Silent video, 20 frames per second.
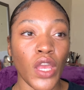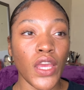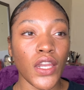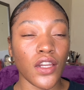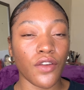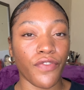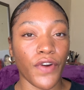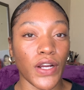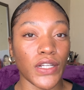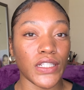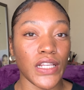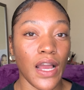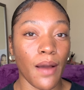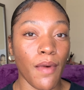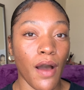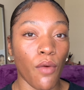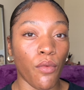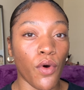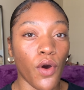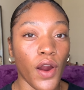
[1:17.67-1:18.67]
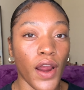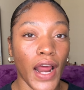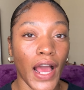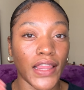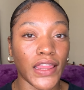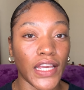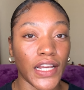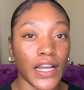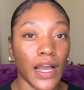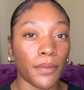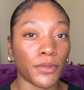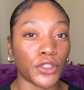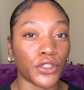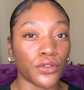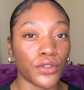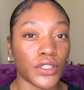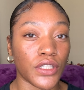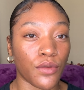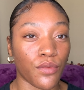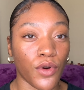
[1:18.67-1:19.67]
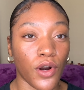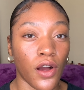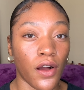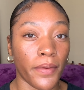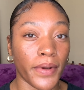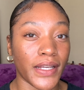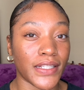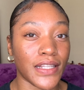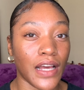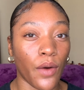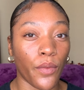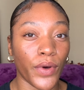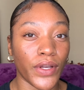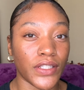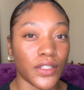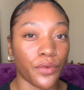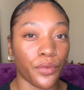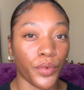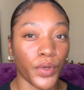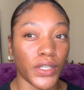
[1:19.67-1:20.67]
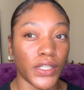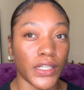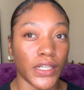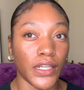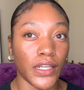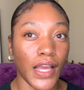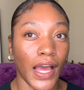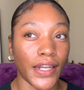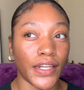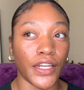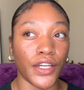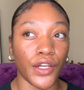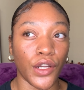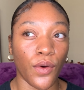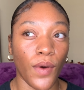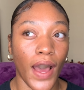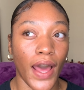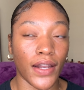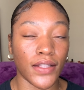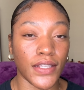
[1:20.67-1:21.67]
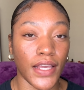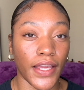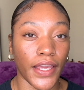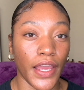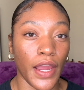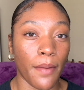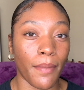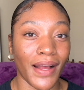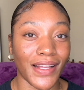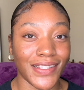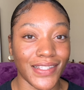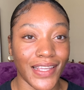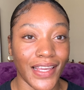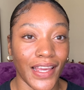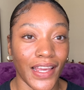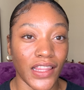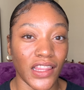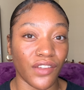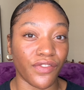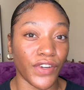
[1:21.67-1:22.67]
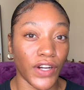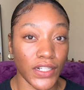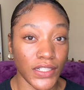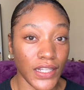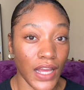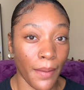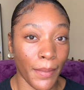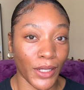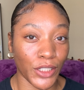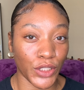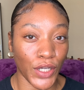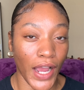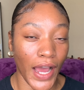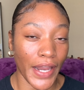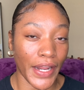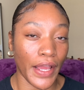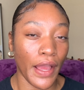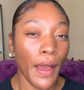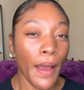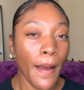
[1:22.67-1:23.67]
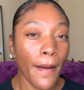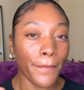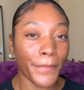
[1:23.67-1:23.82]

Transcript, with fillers: the first time I wore it, I think I was using it wrong because I wasn't really, I didn't know how to take care of my skin the first time I tried it.